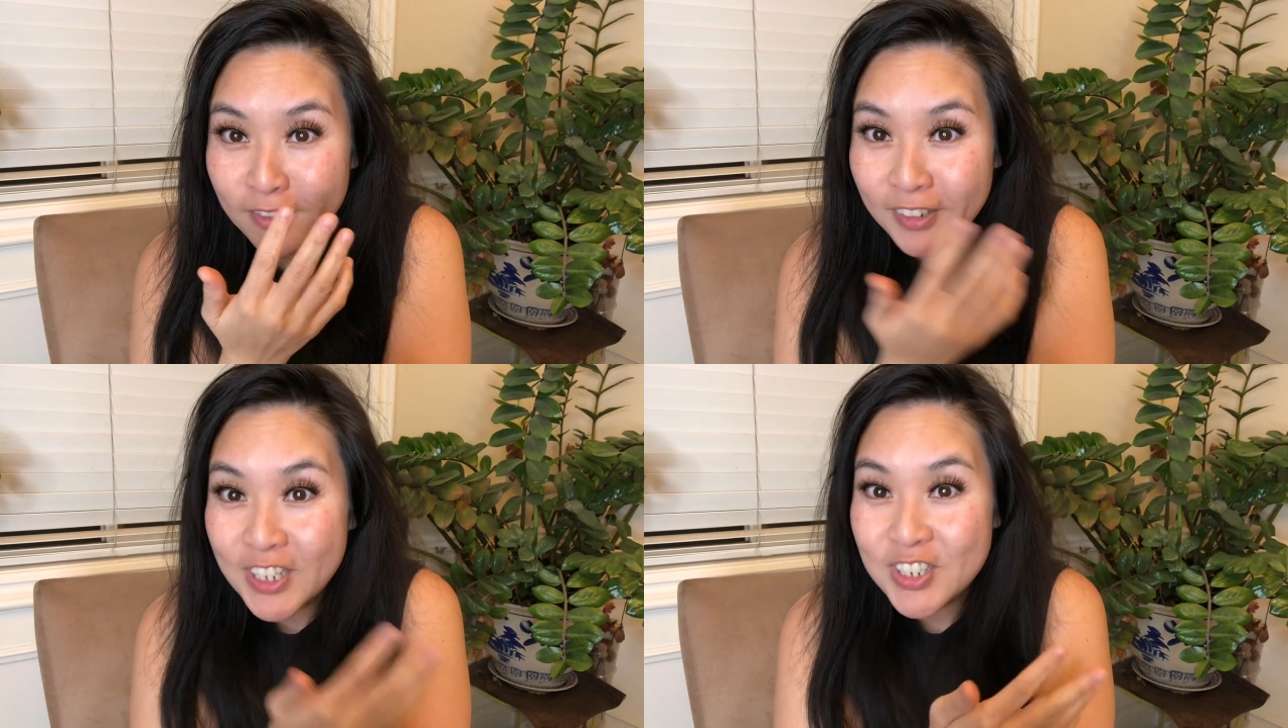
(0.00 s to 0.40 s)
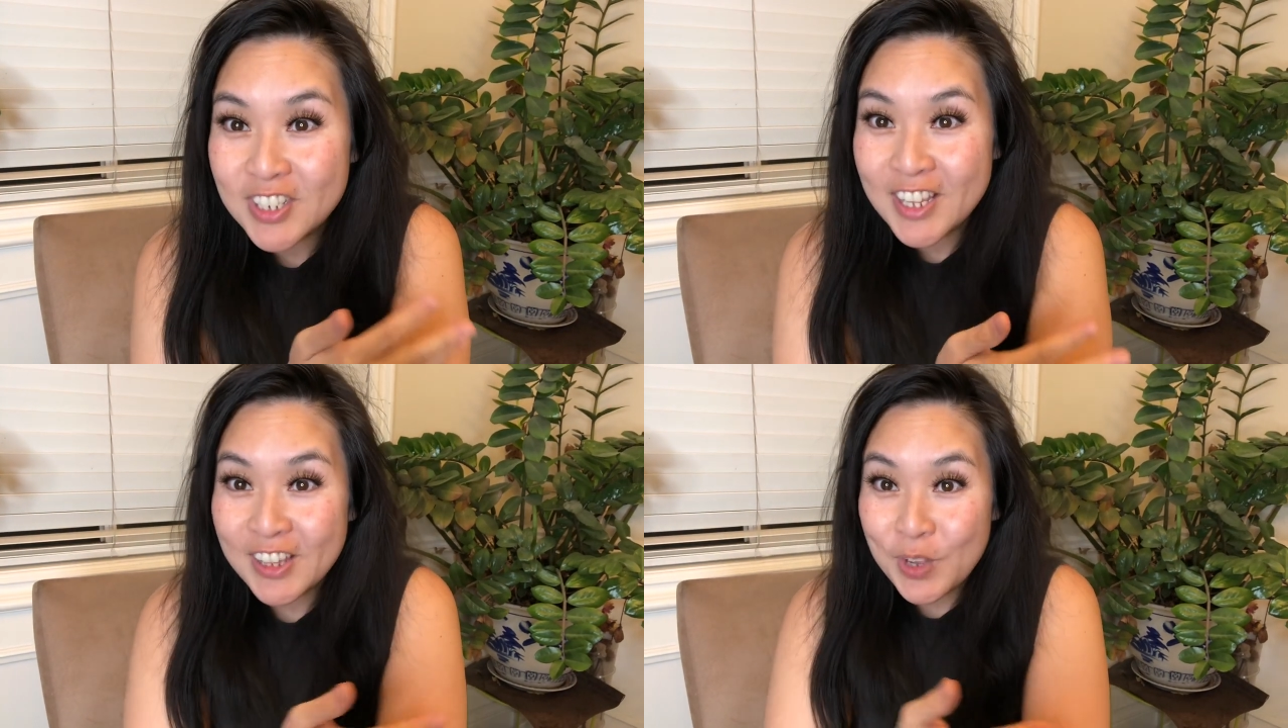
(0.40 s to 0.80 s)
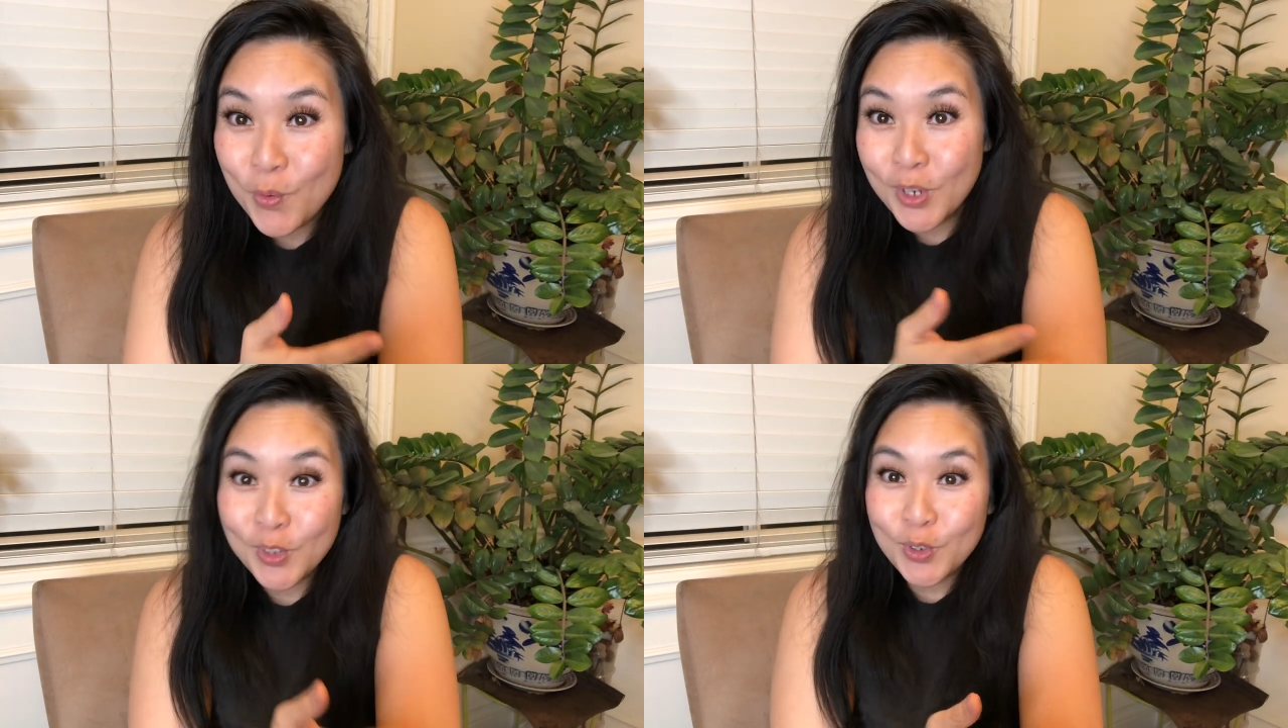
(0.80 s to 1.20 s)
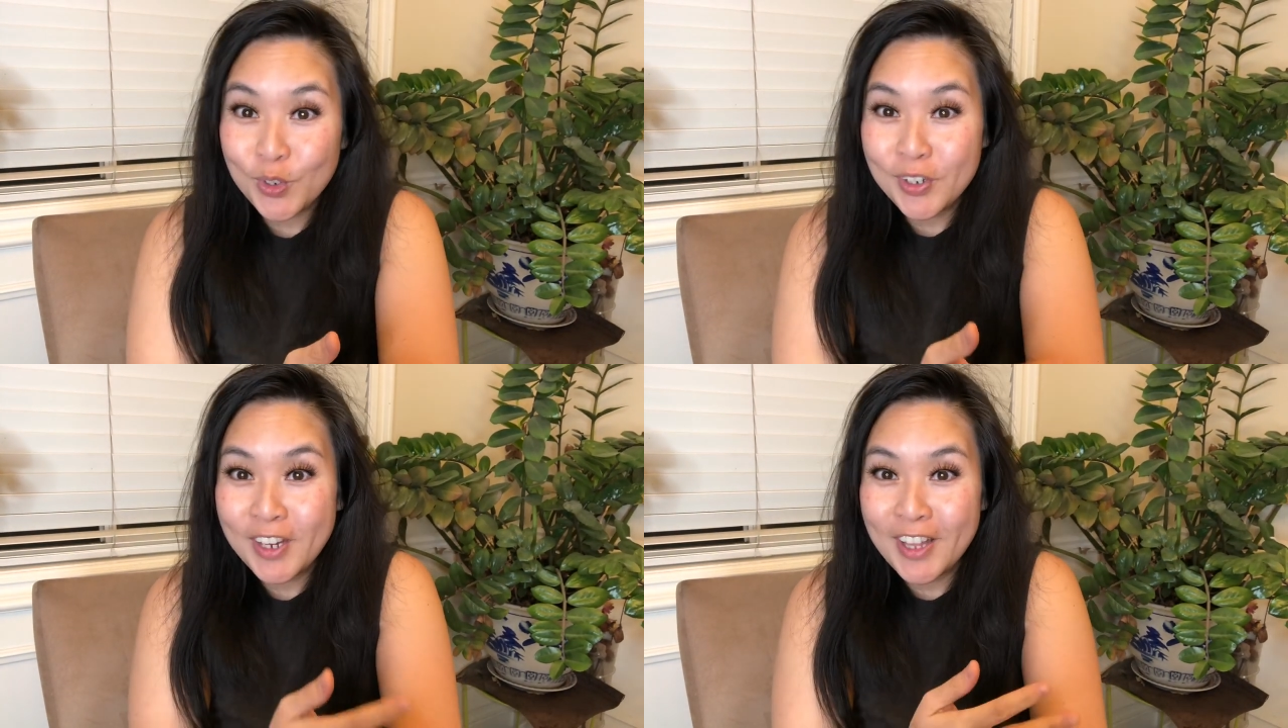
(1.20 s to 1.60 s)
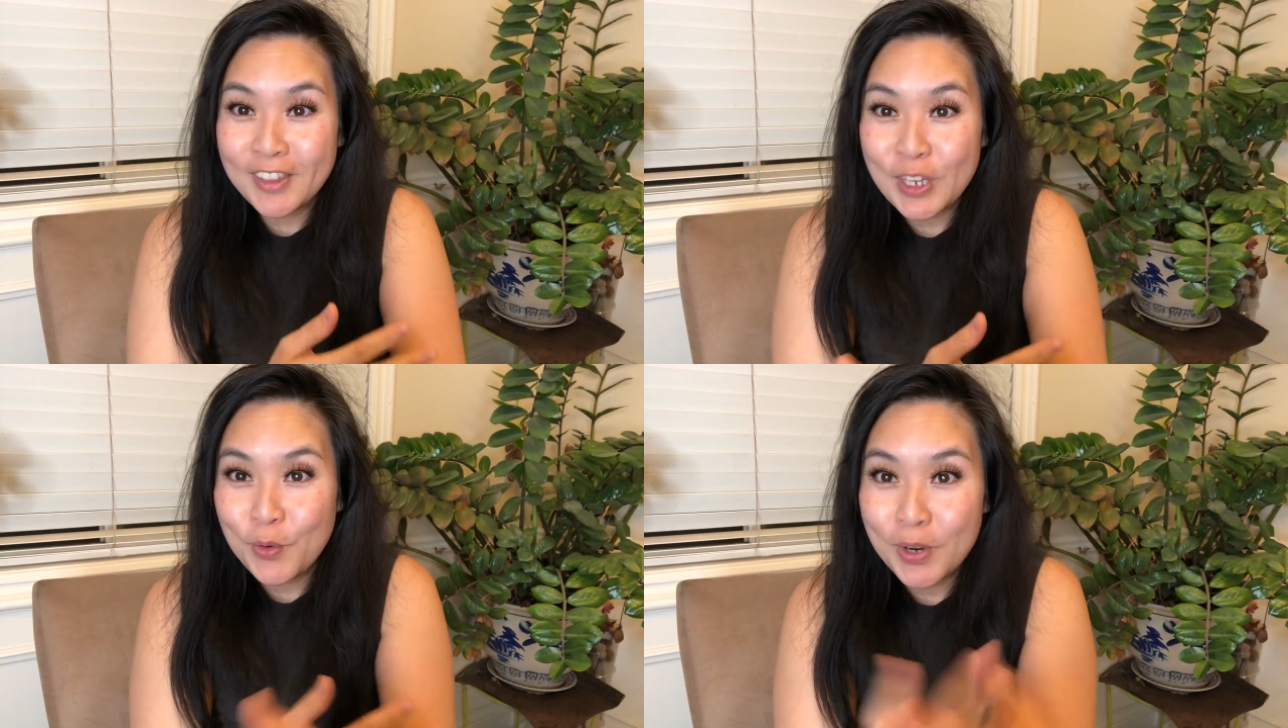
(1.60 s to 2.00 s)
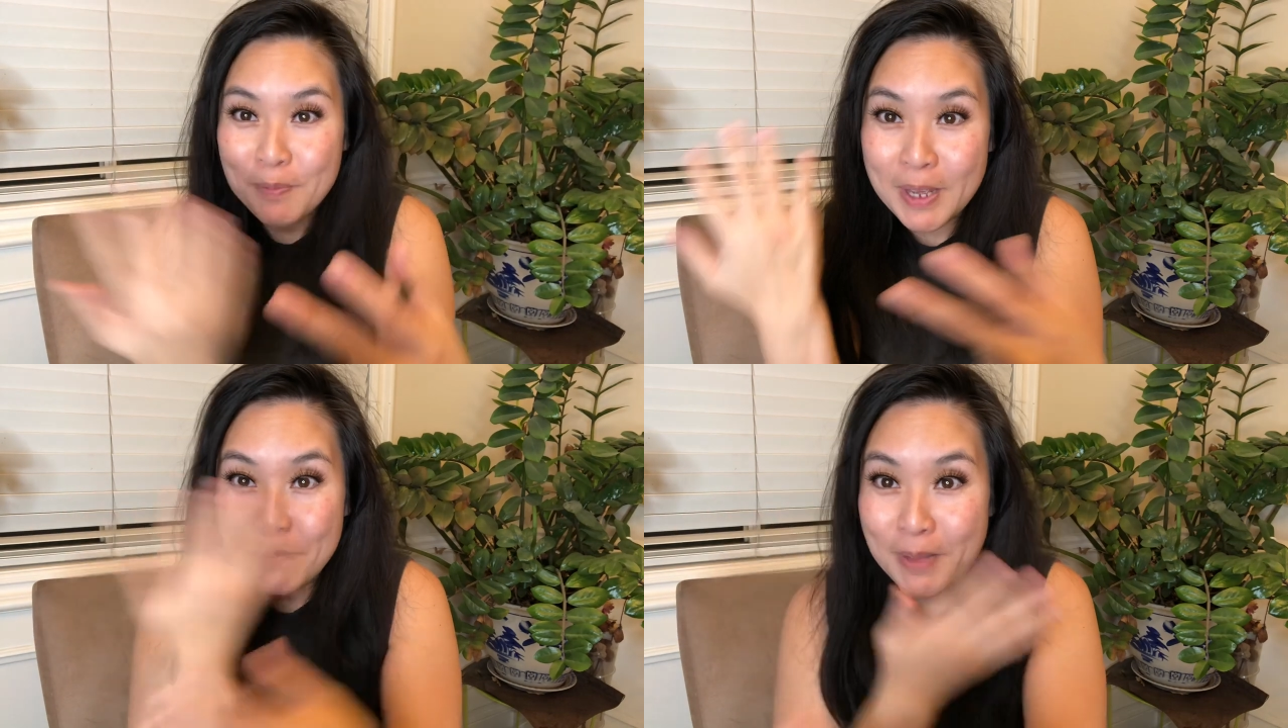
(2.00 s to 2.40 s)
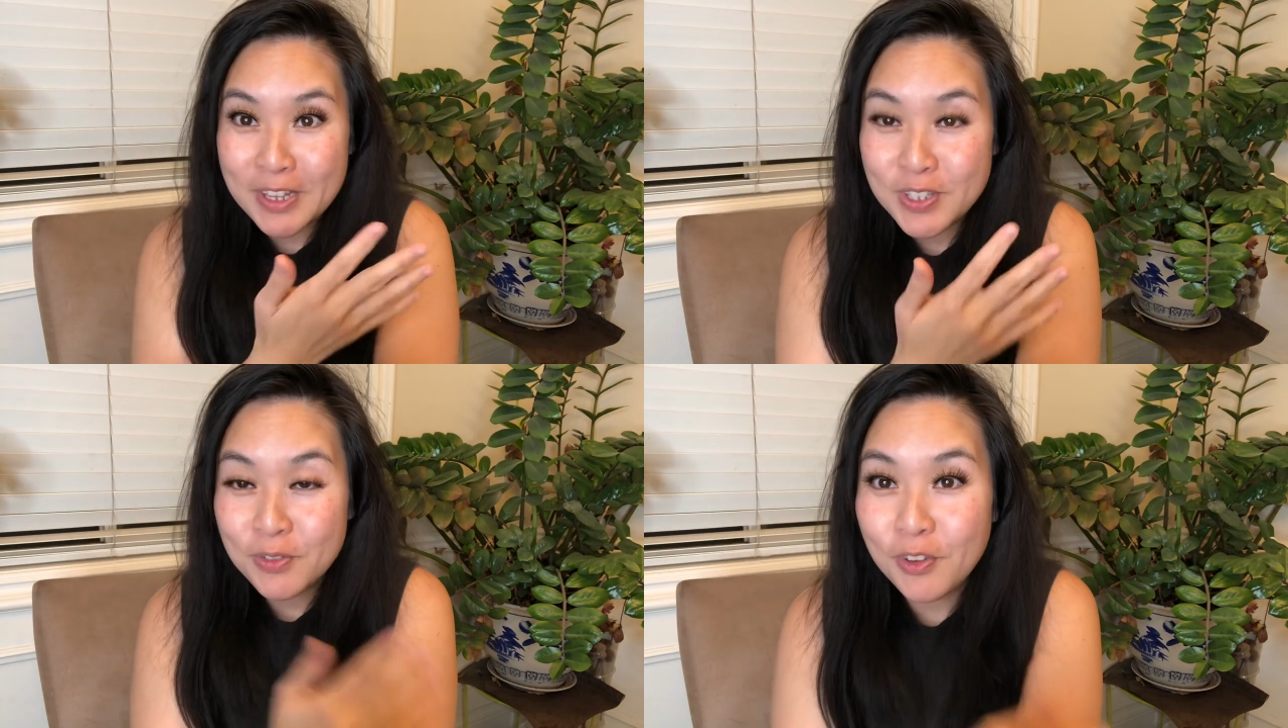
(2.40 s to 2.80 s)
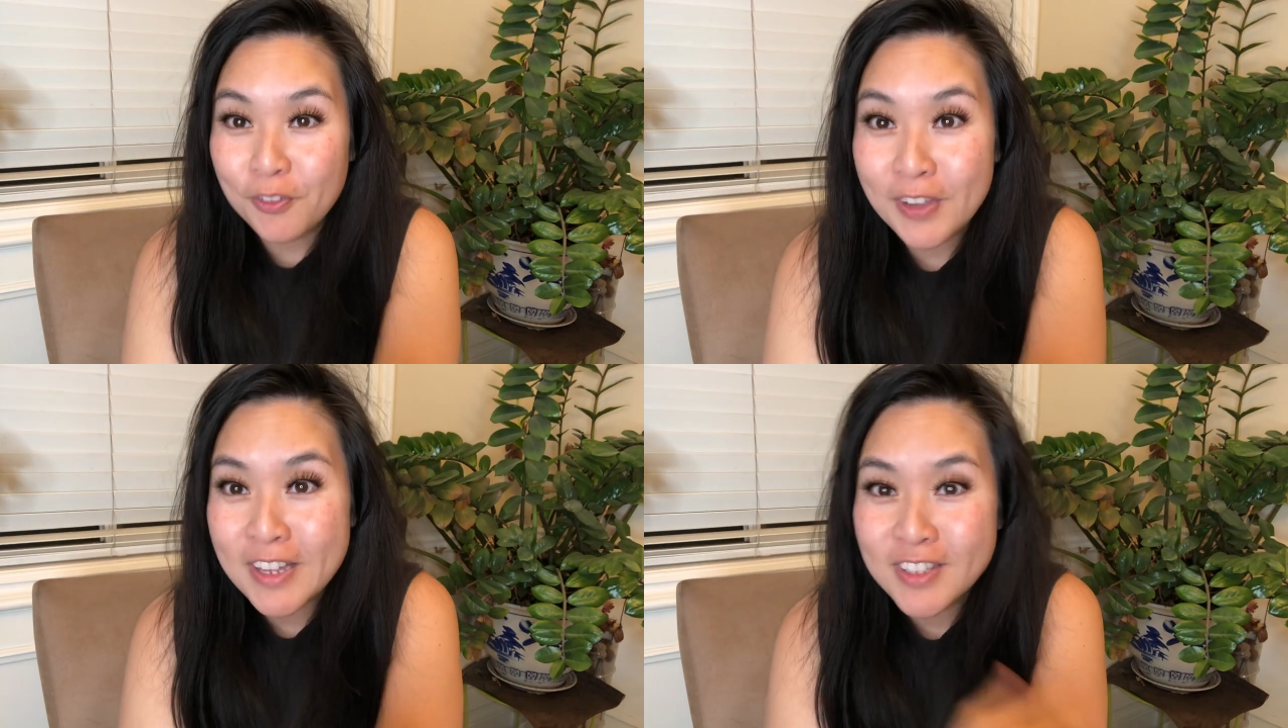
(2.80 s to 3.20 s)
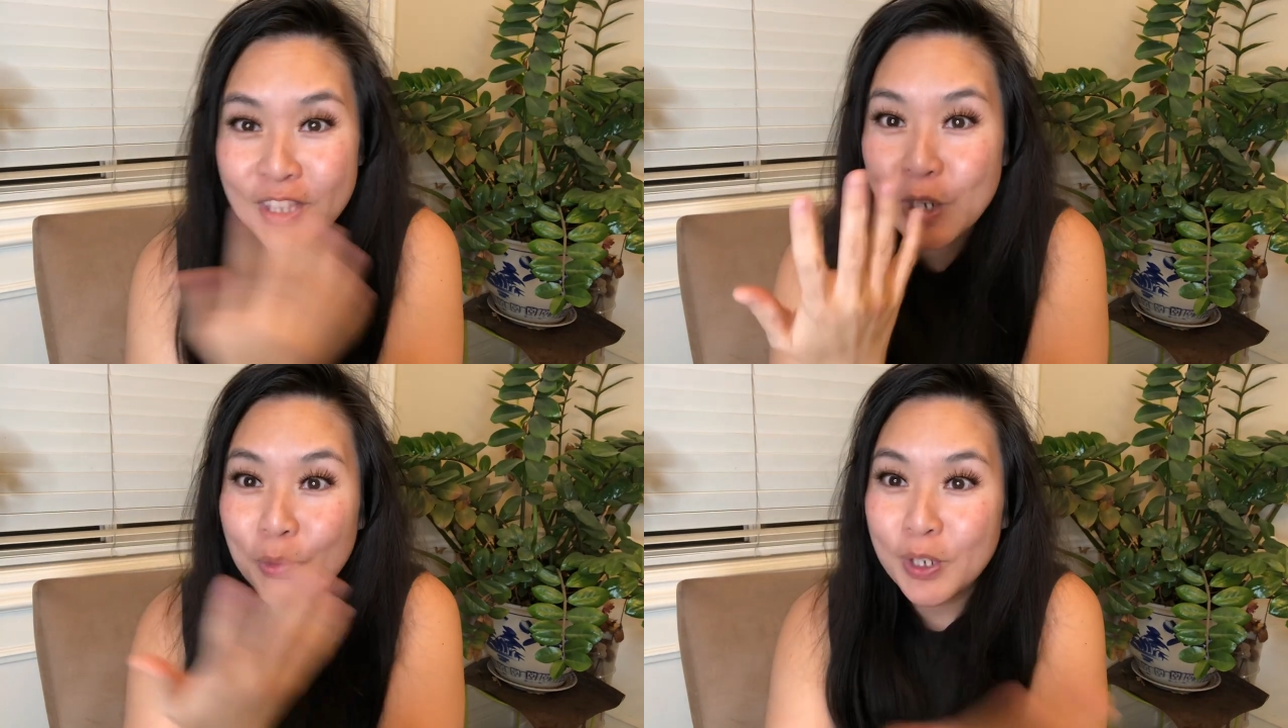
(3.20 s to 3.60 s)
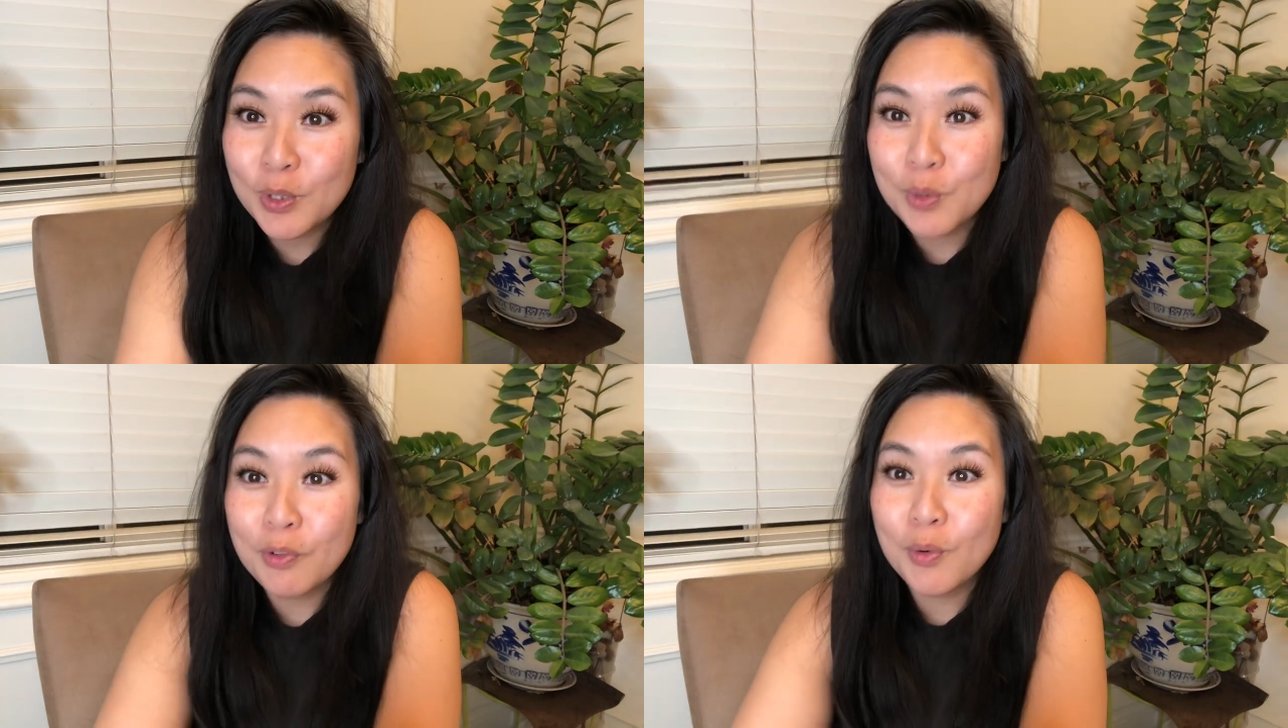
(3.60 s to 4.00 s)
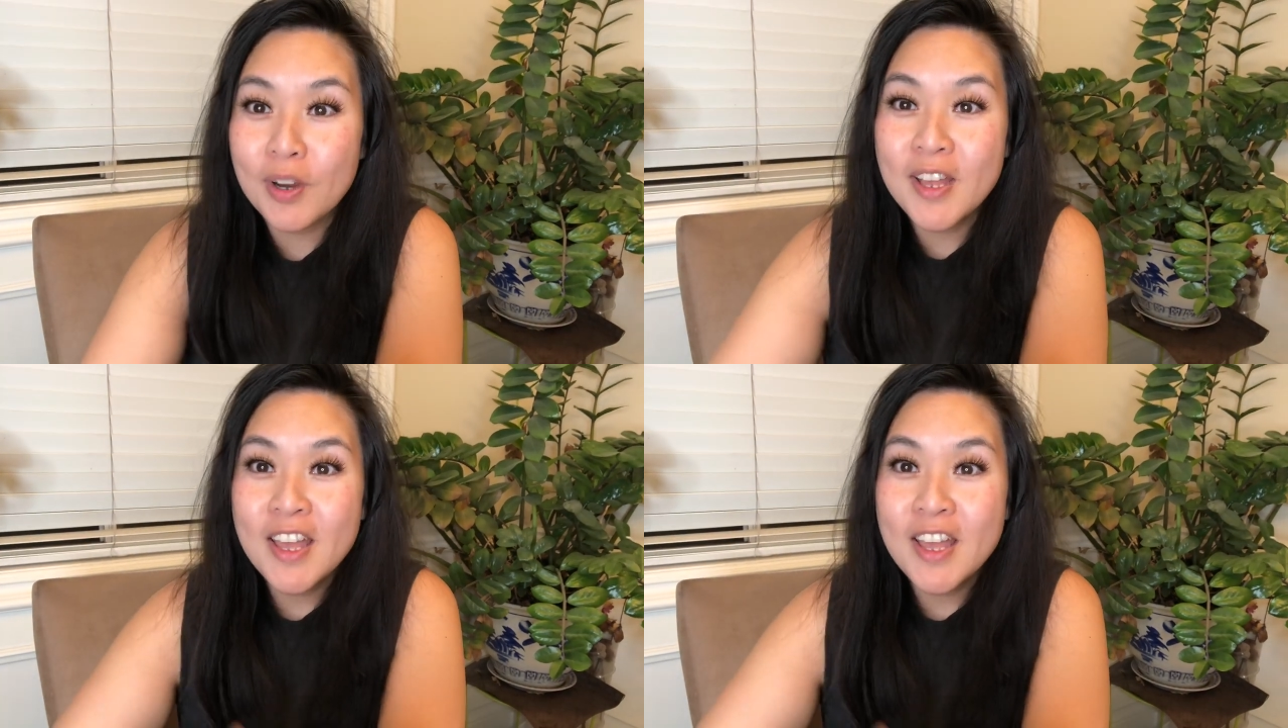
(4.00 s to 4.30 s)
lashes and they want to learn and they don't want to make a mess of their face and they don't want glue everywhere.